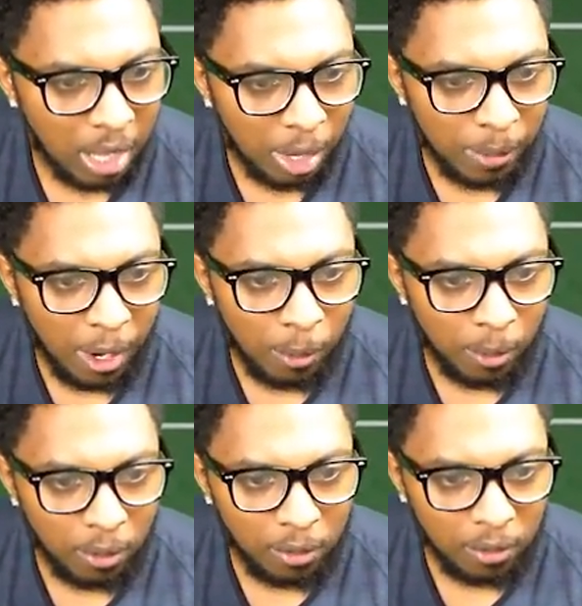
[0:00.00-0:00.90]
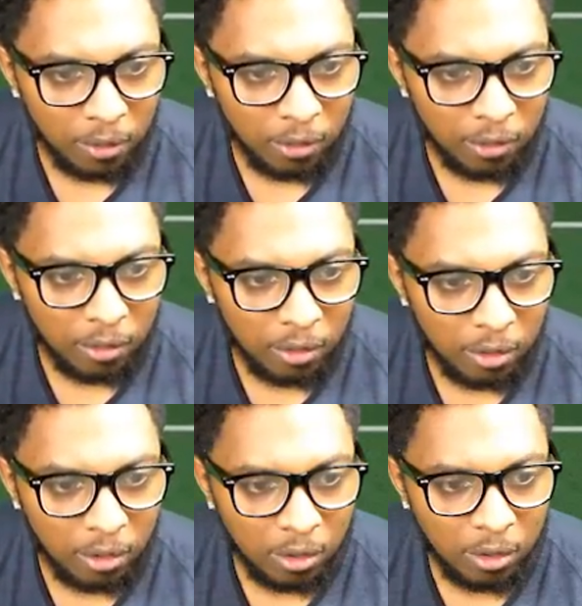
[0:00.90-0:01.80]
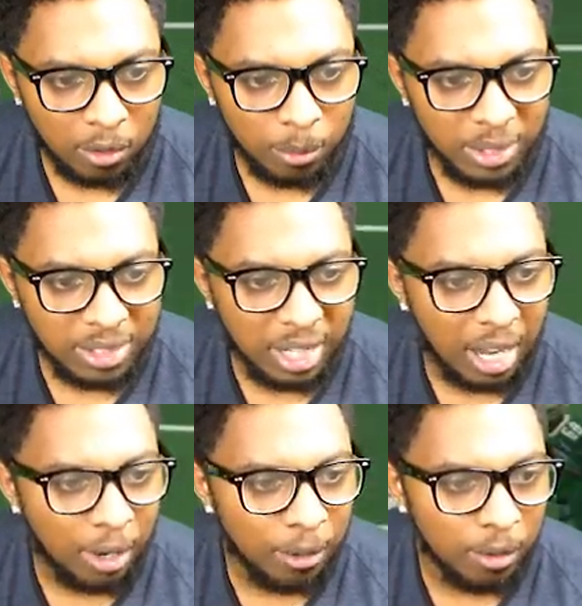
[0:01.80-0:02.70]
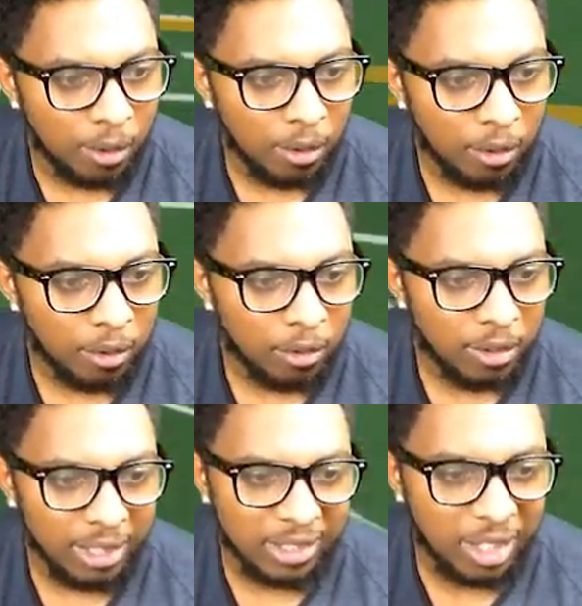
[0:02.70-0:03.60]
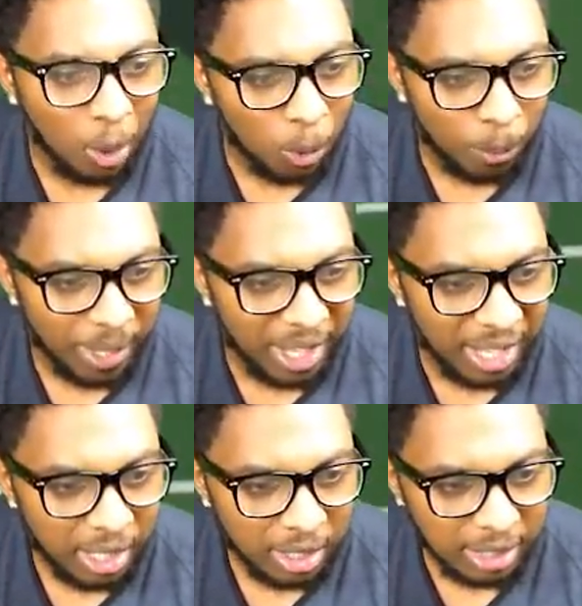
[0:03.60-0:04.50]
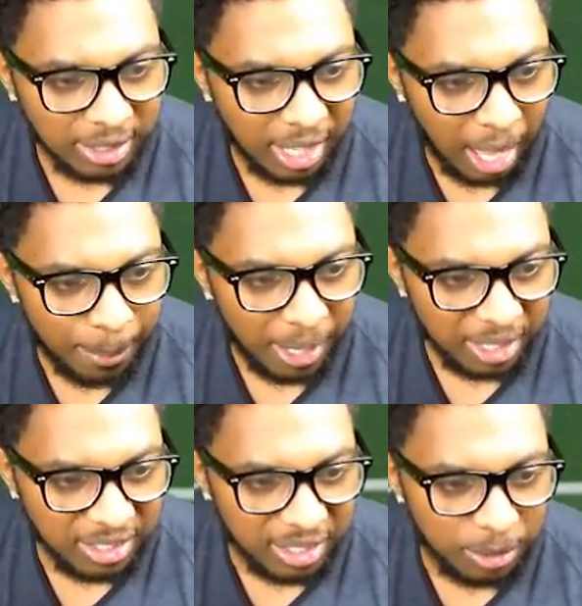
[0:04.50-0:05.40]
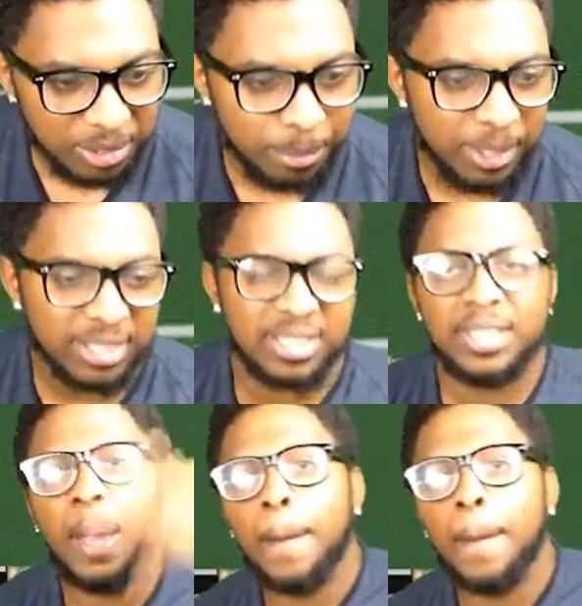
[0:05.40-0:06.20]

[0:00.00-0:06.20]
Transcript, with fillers: Out route. It wasn't an out. Let's go, man. That's a linebacker. Shelton Mixon.